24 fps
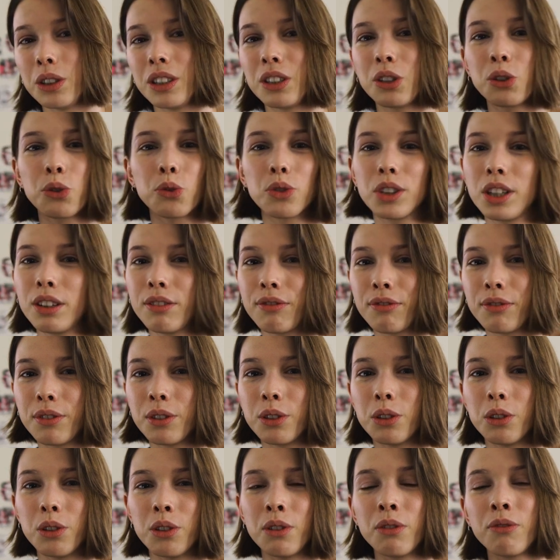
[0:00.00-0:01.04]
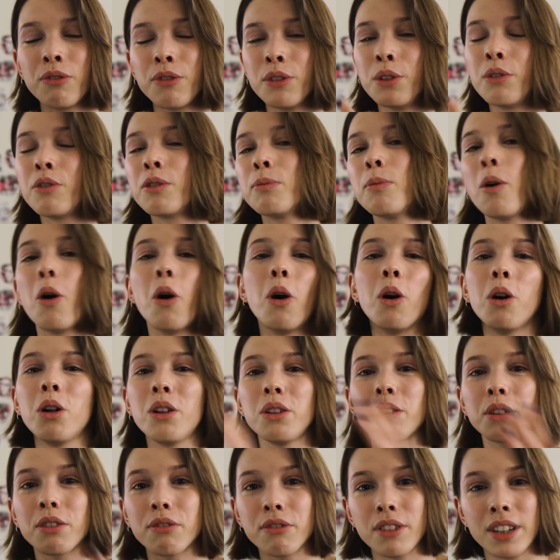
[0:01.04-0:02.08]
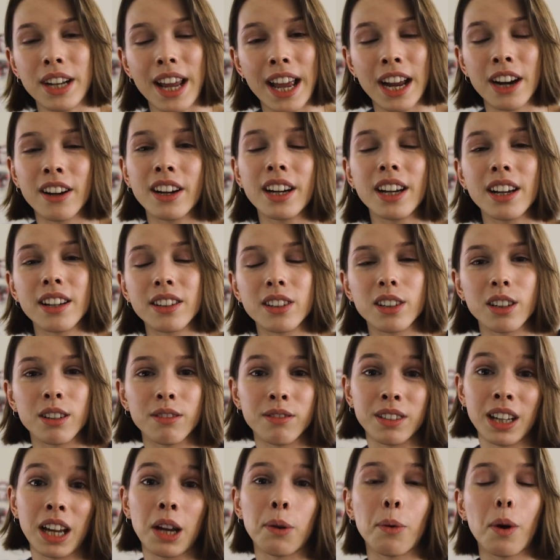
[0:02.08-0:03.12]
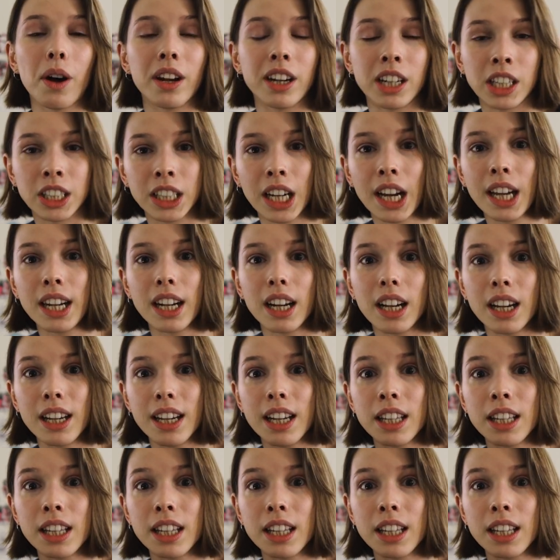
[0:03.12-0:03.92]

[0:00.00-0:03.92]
street food, food from all different areas of Taiwan and China,